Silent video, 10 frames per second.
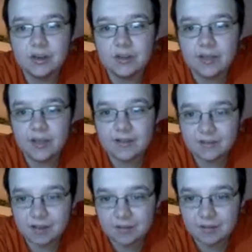So that's
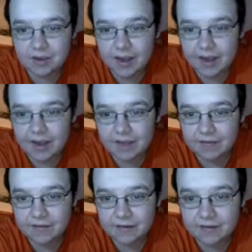going to be a headache
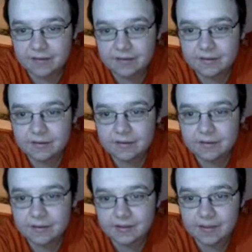for us
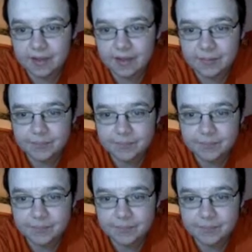this game